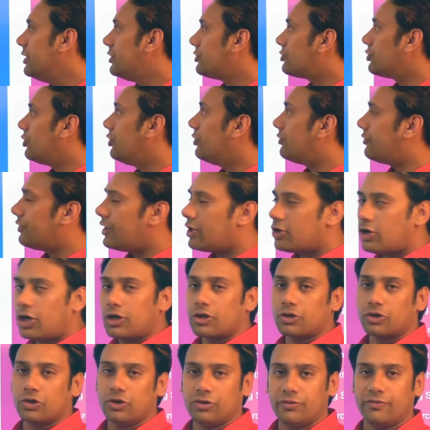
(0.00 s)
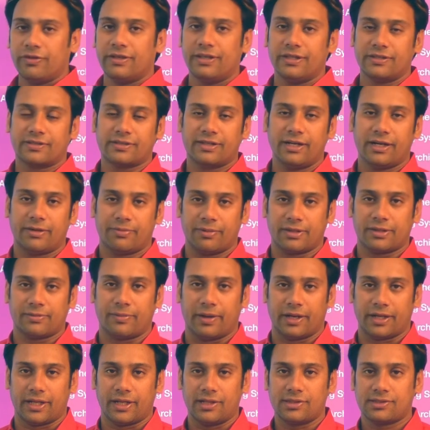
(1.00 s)
So if you are not good with discrete
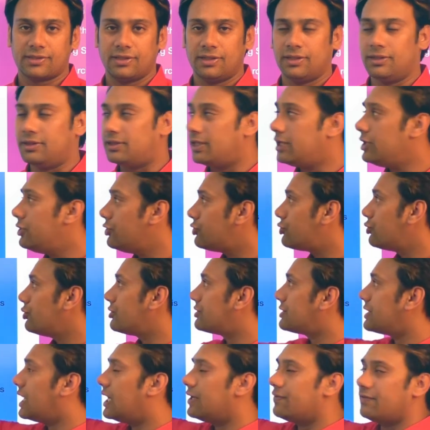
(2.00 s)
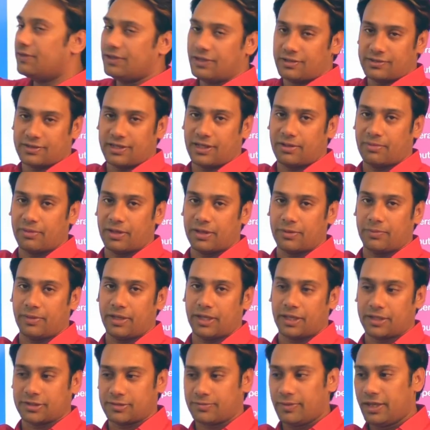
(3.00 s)
mathematics, then you should start with discrete
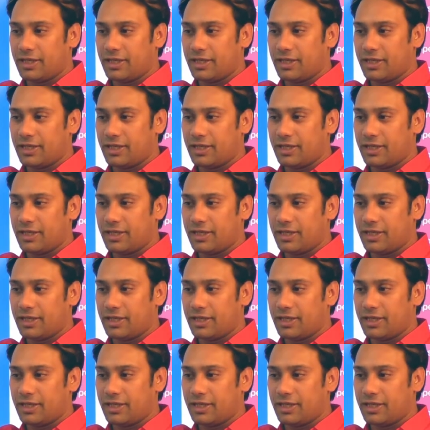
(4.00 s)
mathematics.